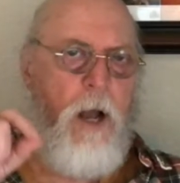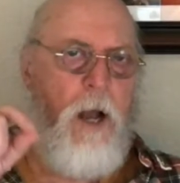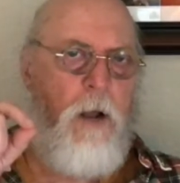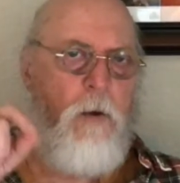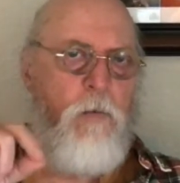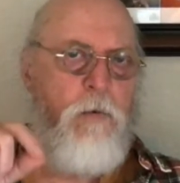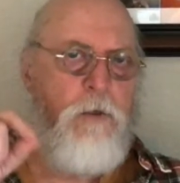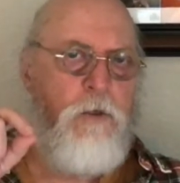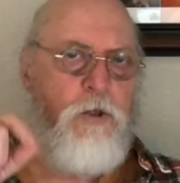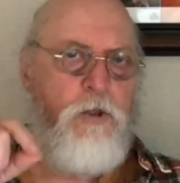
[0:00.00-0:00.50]
I
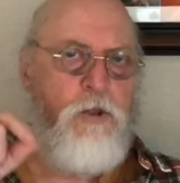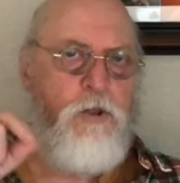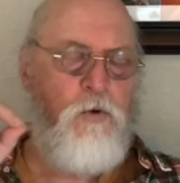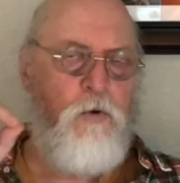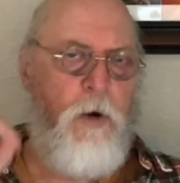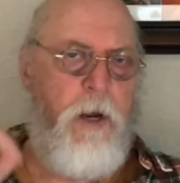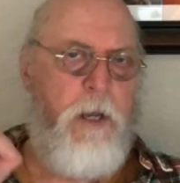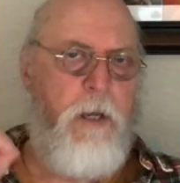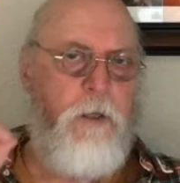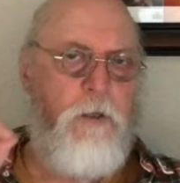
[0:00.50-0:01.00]
was
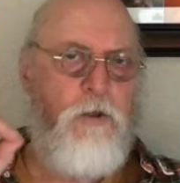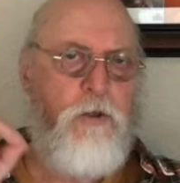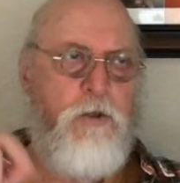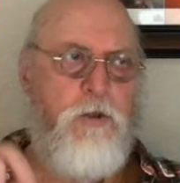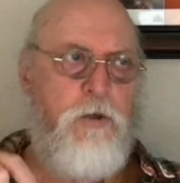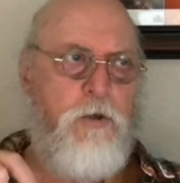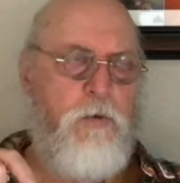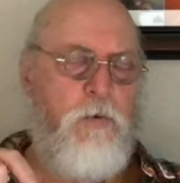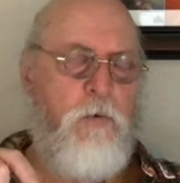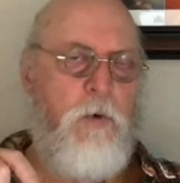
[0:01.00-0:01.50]
trained
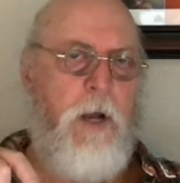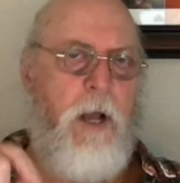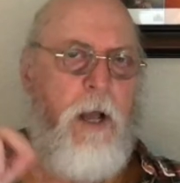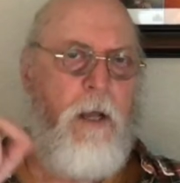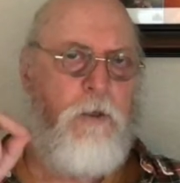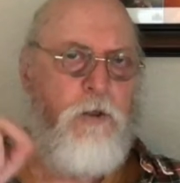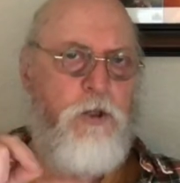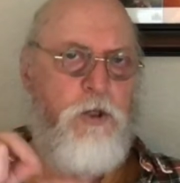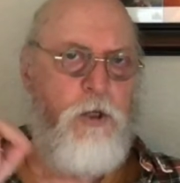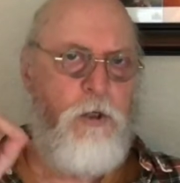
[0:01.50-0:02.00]
to
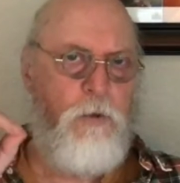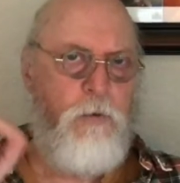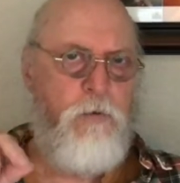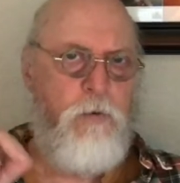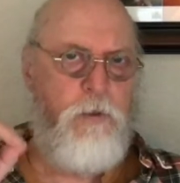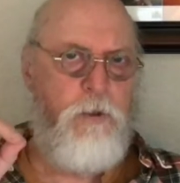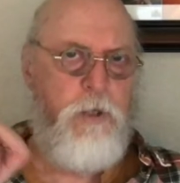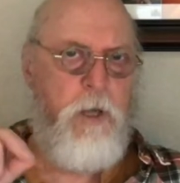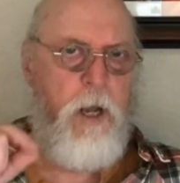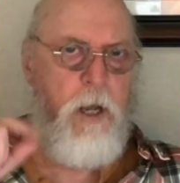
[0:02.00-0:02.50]
at
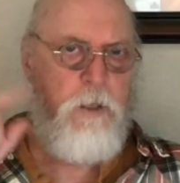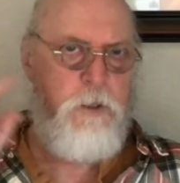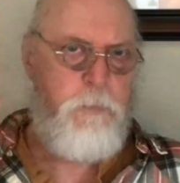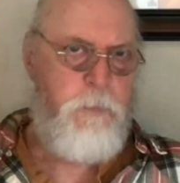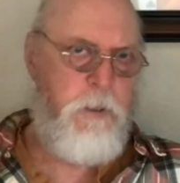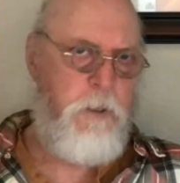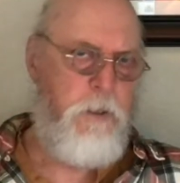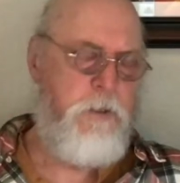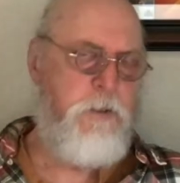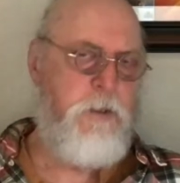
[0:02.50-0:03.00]
children's
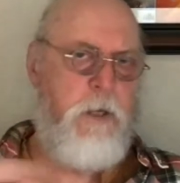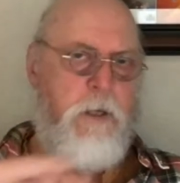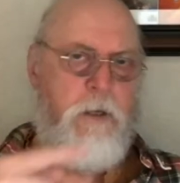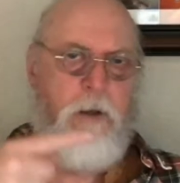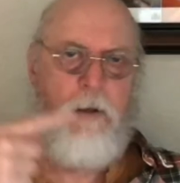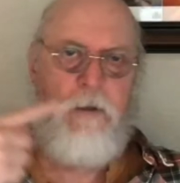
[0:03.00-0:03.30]
hospitals.